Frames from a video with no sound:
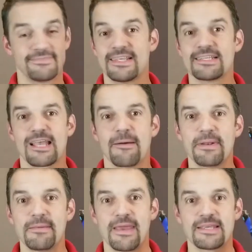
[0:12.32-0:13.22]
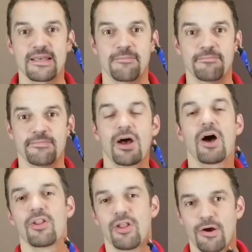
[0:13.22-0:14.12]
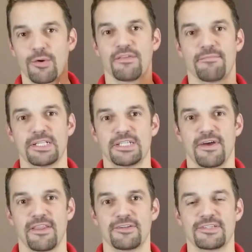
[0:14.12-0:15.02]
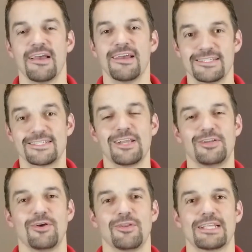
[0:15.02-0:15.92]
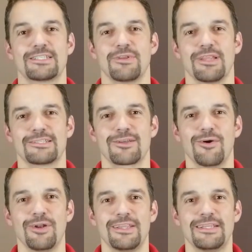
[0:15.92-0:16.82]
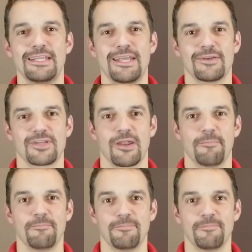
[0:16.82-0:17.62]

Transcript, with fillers: this company makes them, along with a bunch of others. Stay tuned, let's go into the details on them.